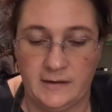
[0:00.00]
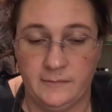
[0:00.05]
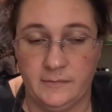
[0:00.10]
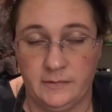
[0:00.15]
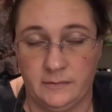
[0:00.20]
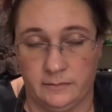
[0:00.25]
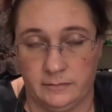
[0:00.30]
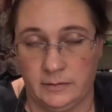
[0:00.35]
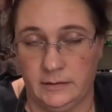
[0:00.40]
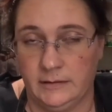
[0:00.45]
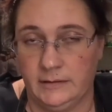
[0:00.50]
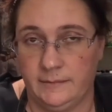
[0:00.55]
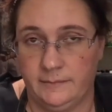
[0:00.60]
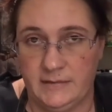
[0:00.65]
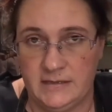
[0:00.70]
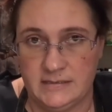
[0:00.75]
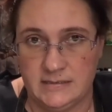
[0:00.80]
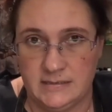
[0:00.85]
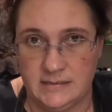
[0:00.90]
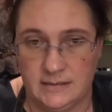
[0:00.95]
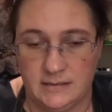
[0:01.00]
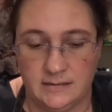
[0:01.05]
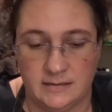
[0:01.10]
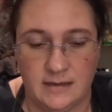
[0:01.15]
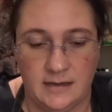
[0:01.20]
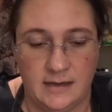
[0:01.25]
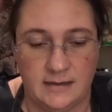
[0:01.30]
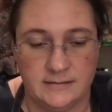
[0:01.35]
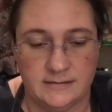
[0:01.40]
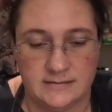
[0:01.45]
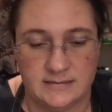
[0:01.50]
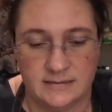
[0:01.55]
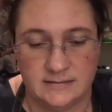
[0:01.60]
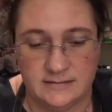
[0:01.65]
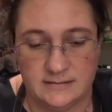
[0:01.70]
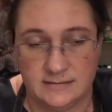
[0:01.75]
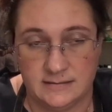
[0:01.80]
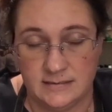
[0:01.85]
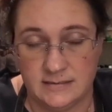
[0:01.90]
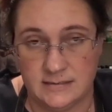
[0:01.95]
I've been really busy. Hence,
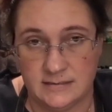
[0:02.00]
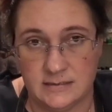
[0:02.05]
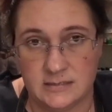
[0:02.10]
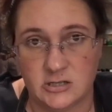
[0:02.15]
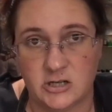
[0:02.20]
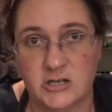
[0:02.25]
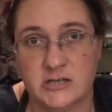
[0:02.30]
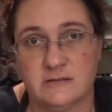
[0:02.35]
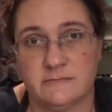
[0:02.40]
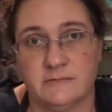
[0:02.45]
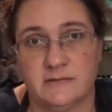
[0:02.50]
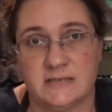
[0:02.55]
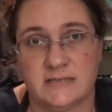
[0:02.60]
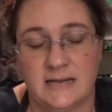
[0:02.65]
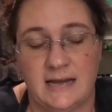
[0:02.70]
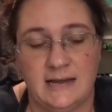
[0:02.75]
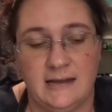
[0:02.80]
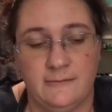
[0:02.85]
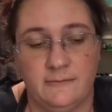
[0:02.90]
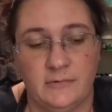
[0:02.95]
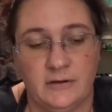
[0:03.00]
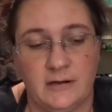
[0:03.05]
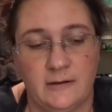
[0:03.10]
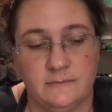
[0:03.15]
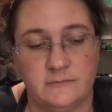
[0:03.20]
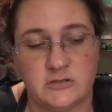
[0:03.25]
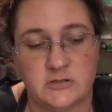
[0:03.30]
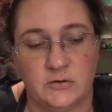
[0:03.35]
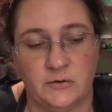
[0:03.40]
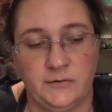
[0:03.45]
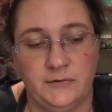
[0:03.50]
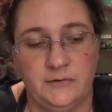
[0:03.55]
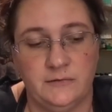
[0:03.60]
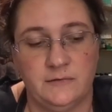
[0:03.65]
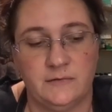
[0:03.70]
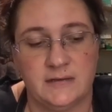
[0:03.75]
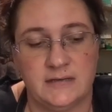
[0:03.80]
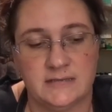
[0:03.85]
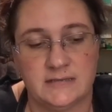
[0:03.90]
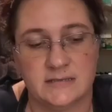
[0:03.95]
this is Christmas time, but I'm showing
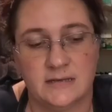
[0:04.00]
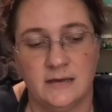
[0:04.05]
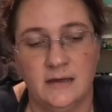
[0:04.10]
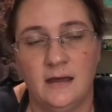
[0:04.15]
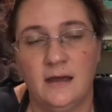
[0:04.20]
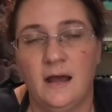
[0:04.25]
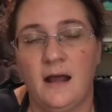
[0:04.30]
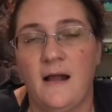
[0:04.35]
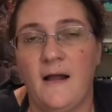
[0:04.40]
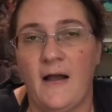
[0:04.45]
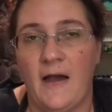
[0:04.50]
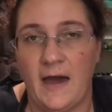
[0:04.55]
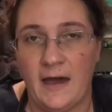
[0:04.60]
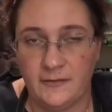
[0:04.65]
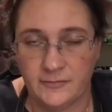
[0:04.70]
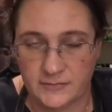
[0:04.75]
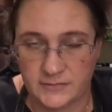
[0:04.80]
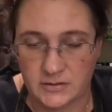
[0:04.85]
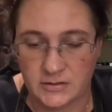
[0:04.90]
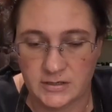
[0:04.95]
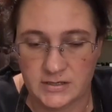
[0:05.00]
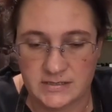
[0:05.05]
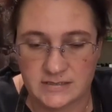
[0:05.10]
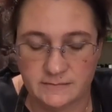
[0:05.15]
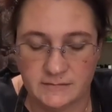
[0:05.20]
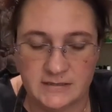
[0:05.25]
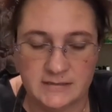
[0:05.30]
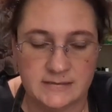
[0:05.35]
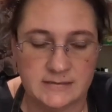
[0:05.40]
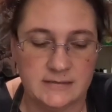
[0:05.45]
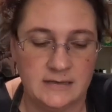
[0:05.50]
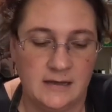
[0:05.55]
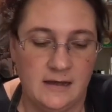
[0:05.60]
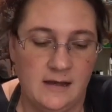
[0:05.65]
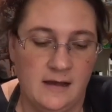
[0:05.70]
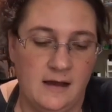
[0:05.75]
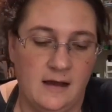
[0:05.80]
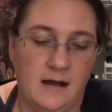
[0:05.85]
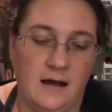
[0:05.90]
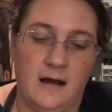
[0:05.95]
you this after Christmas.
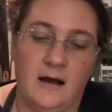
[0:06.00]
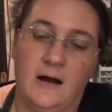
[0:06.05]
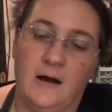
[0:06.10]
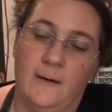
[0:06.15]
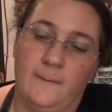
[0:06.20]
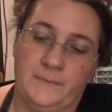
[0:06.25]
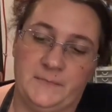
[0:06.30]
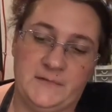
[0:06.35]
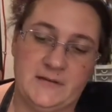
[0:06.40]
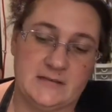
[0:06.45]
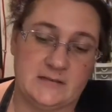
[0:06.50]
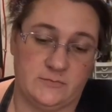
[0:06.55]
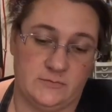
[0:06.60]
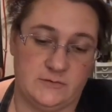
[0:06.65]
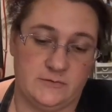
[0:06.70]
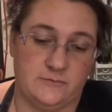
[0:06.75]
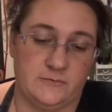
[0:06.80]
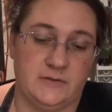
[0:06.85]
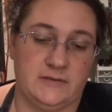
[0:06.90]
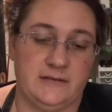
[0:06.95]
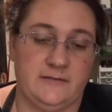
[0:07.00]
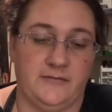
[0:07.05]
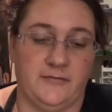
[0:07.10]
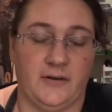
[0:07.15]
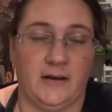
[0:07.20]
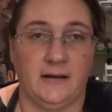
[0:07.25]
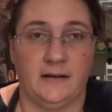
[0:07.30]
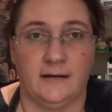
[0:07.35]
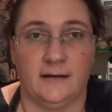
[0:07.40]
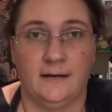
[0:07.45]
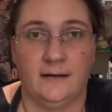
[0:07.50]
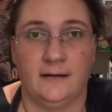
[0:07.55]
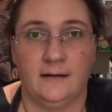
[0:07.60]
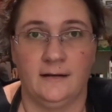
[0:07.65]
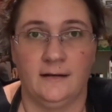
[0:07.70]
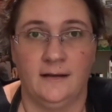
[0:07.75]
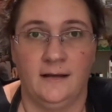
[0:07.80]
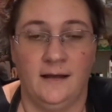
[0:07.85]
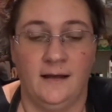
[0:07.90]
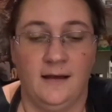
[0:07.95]
This was really fun.
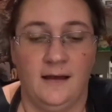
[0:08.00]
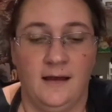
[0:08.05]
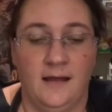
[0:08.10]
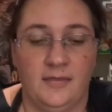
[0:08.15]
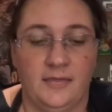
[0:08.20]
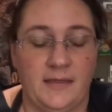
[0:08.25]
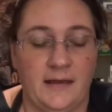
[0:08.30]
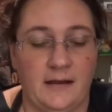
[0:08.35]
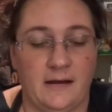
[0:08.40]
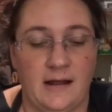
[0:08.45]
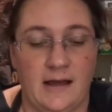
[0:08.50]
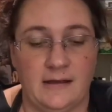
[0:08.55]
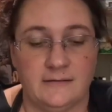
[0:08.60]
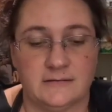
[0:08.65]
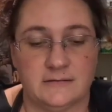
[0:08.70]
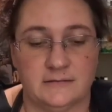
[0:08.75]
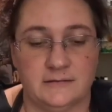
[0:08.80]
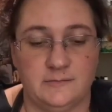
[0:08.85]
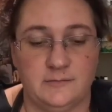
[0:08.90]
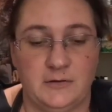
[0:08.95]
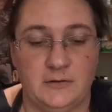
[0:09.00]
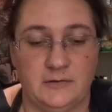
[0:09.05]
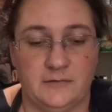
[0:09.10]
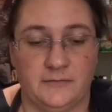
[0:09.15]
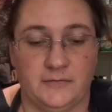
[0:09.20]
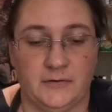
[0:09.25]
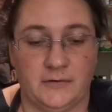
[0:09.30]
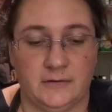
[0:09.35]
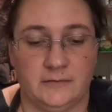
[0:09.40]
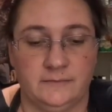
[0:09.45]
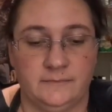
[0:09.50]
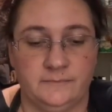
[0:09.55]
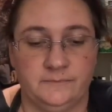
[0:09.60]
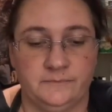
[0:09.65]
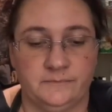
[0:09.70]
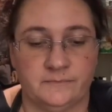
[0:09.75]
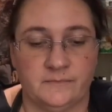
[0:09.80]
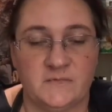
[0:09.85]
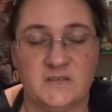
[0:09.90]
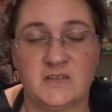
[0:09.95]
They are absolutely beautiful.
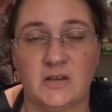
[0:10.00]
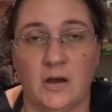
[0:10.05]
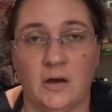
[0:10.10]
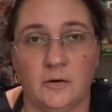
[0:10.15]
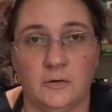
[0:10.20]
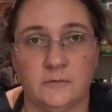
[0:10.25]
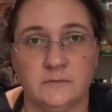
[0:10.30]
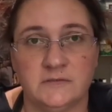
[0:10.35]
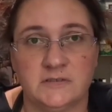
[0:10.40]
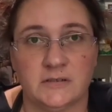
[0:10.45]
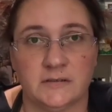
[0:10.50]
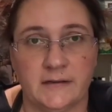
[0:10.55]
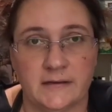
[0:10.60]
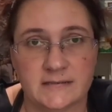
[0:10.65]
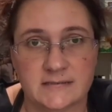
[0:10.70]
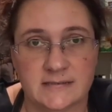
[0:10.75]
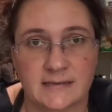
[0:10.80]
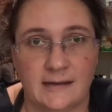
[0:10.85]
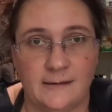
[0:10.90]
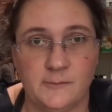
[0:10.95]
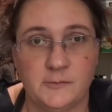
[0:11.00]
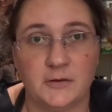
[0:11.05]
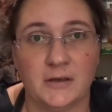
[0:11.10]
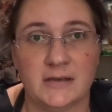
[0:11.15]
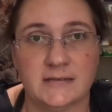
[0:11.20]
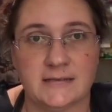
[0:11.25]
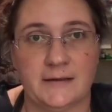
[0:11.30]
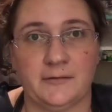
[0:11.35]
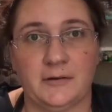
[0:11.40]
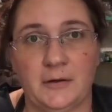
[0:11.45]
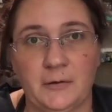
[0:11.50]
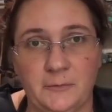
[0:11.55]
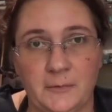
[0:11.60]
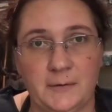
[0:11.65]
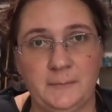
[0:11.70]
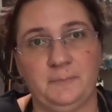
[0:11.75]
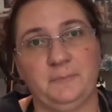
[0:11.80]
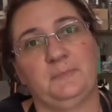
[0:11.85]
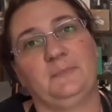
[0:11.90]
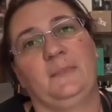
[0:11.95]
So, till next time, you guys have a good
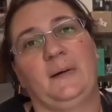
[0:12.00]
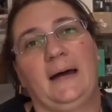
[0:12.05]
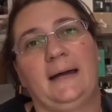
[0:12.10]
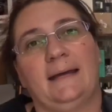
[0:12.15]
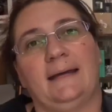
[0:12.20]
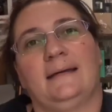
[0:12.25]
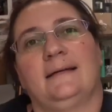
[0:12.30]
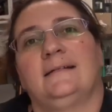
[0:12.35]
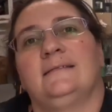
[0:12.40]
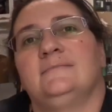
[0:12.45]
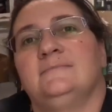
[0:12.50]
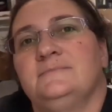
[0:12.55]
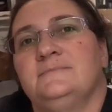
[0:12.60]
one. Bye.